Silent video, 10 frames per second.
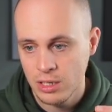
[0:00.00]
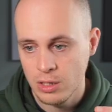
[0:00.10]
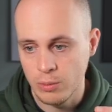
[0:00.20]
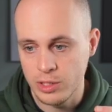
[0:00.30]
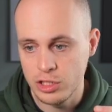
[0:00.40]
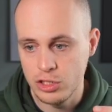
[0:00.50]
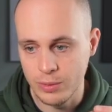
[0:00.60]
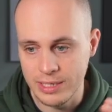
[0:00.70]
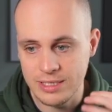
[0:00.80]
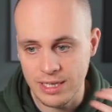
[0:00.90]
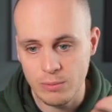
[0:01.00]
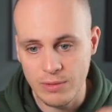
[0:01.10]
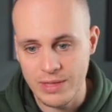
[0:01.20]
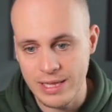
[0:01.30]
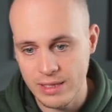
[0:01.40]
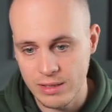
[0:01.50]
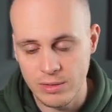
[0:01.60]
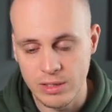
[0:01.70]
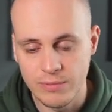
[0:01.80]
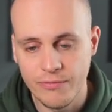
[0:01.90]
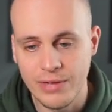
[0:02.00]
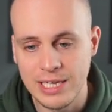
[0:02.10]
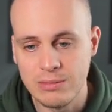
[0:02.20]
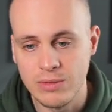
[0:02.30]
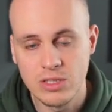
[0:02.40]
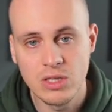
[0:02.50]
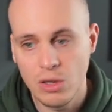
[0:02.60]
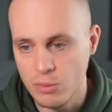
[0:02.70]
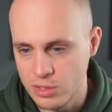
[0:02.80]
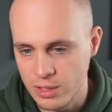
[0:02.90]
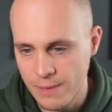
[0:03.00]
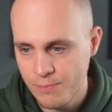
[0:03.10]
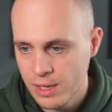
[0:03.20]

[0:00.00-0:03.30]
which joins it with the face with the circles on it.